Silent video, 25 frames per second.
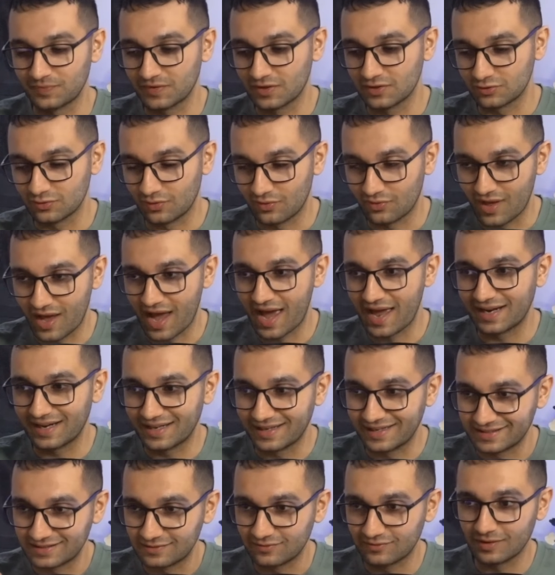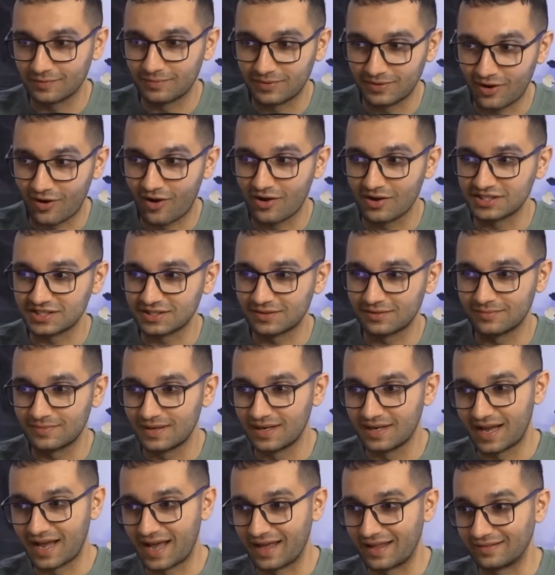So that is flipping awesome.
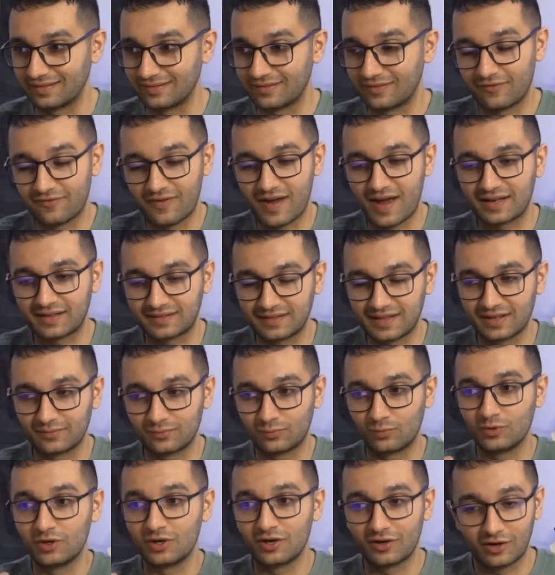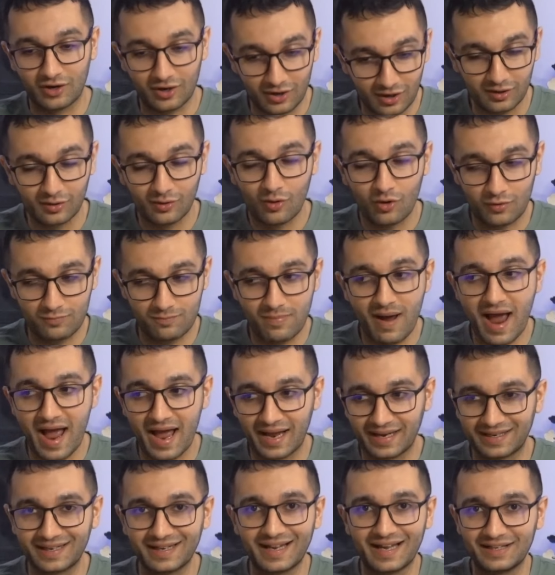And the fact that we are going to look
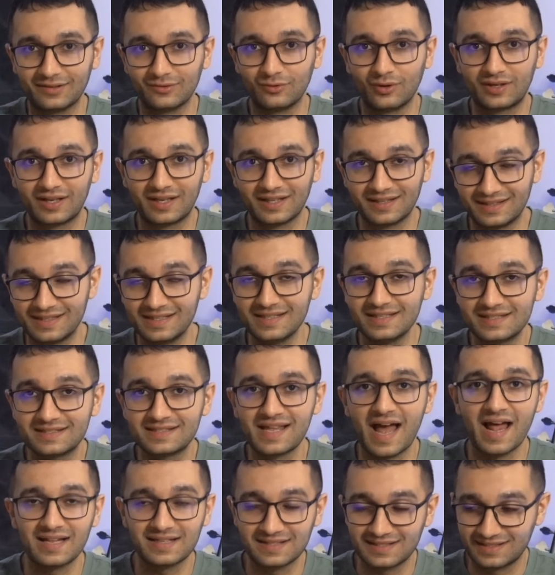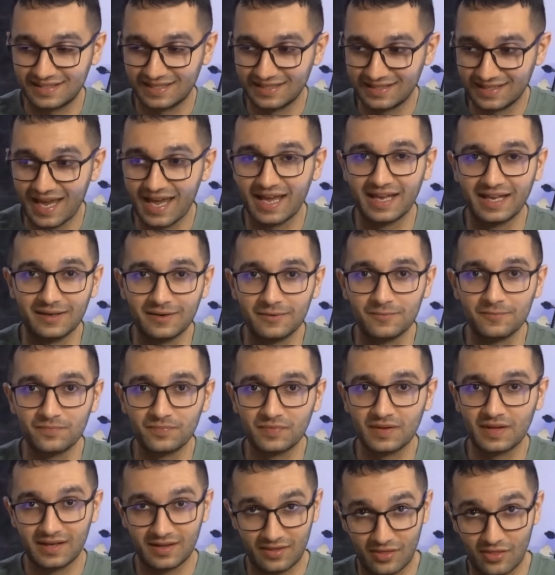back and look at these stats today,
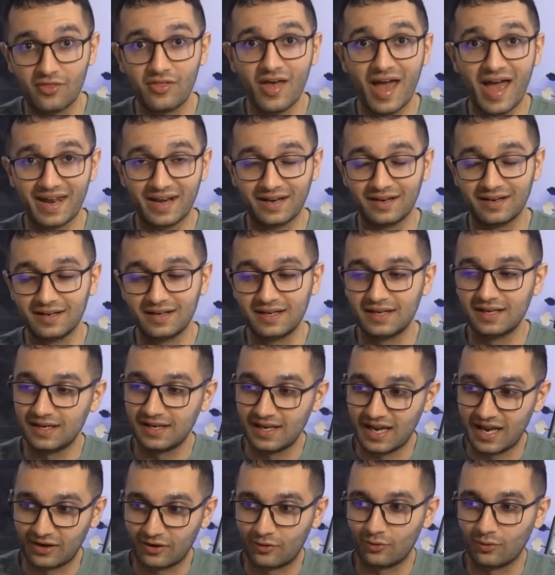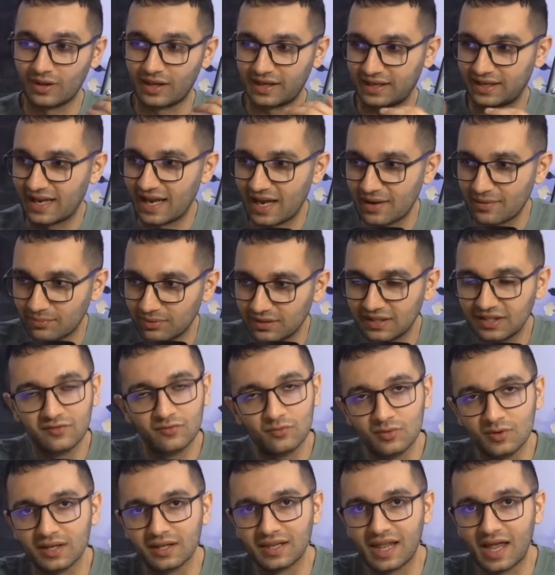then, and go like, can't believe
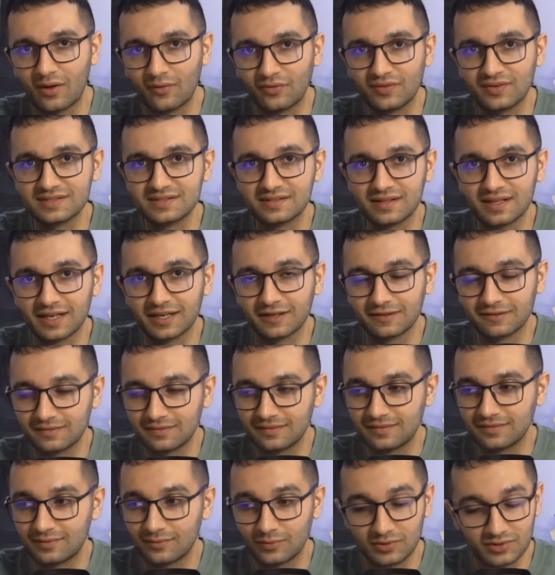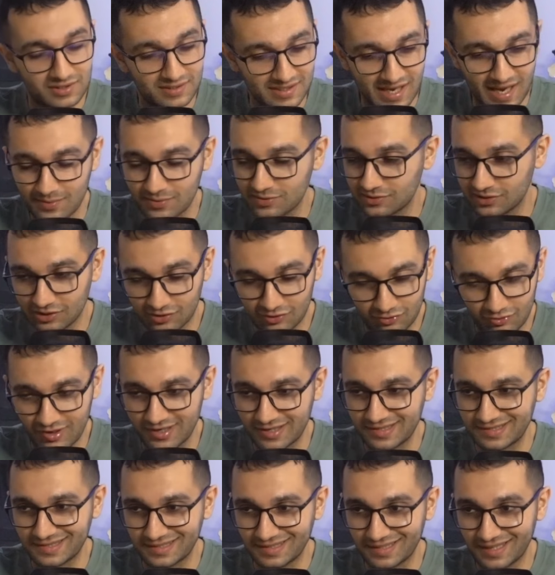we allowed this thing, which is absolutely
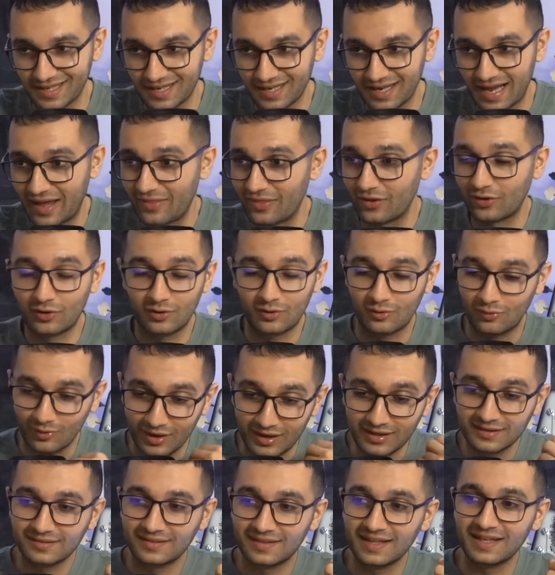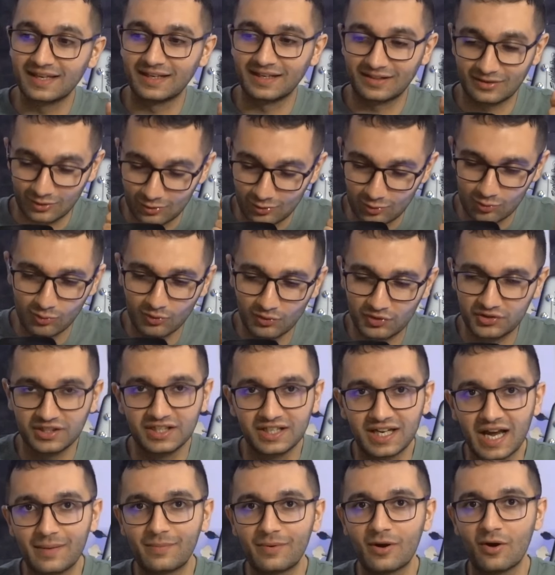crazy. And the great thing, the cool thing
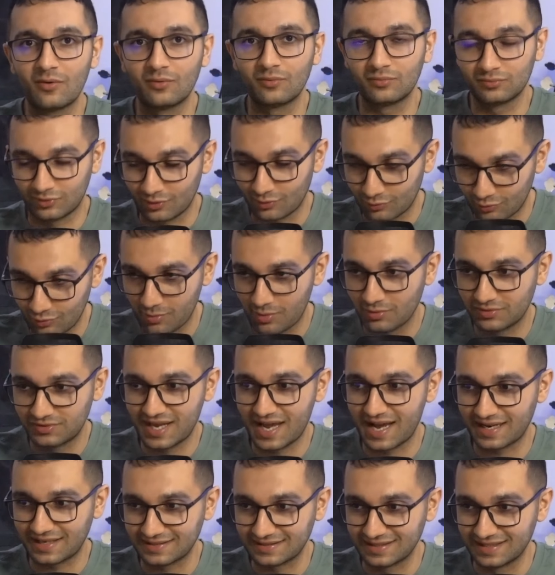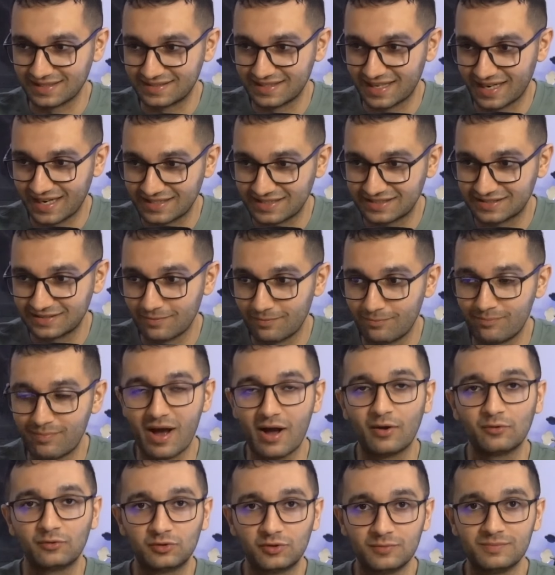about the robotaxi is that it's
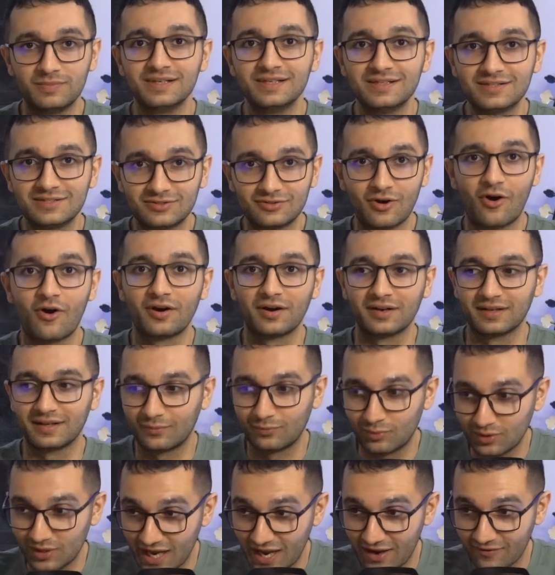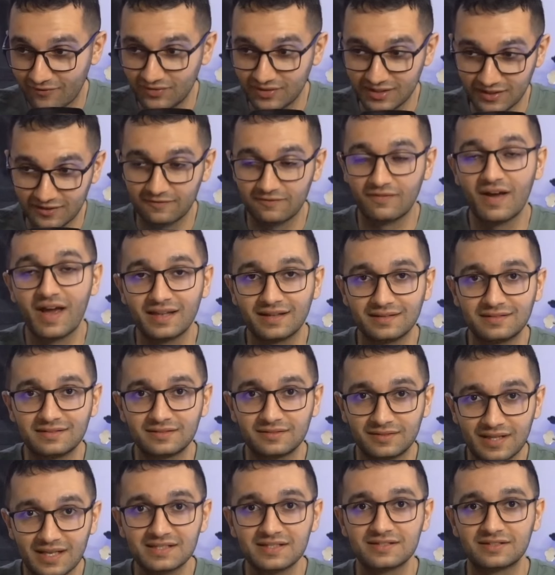about to be started. Like, we have the event.
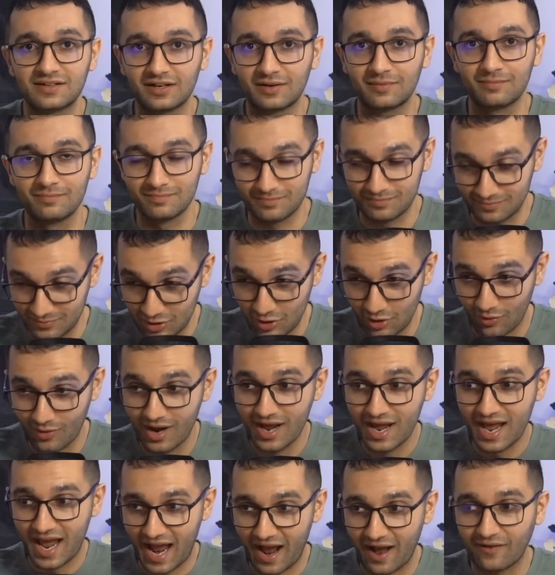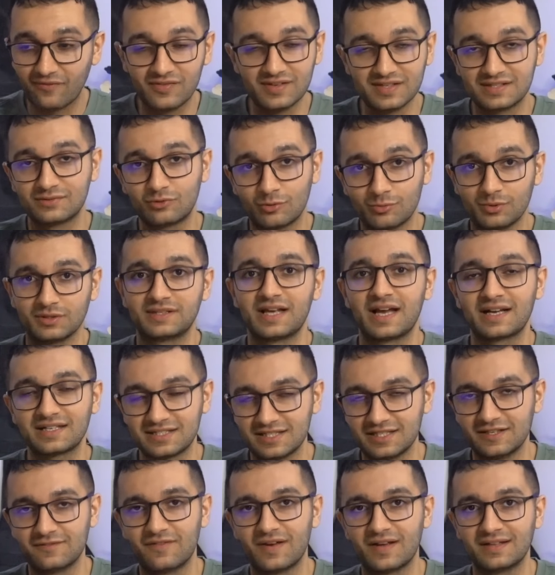Tesla's going to, you know, have this
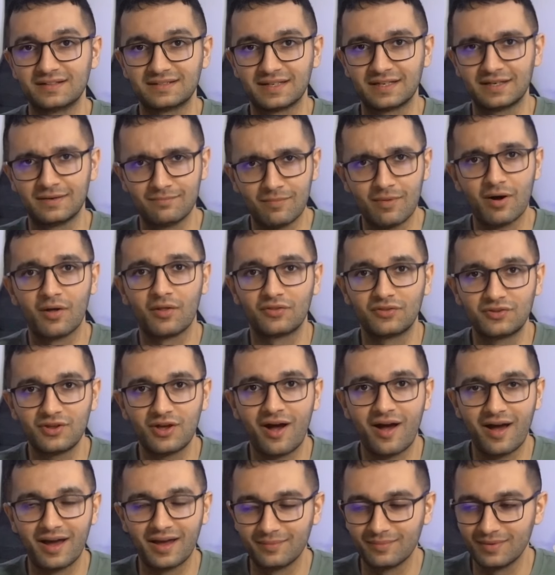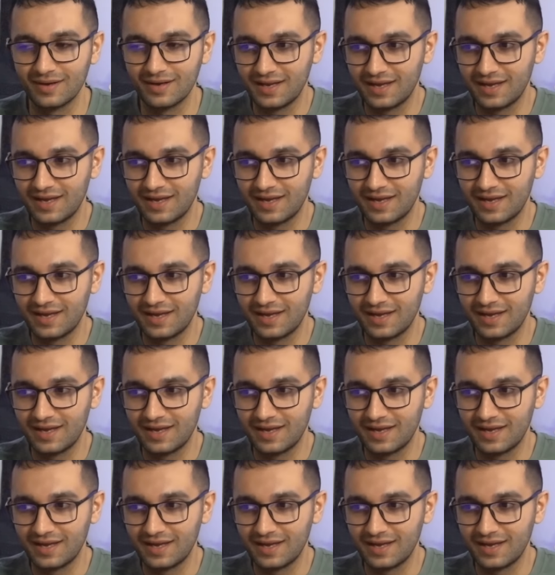robotaxi event in a month time.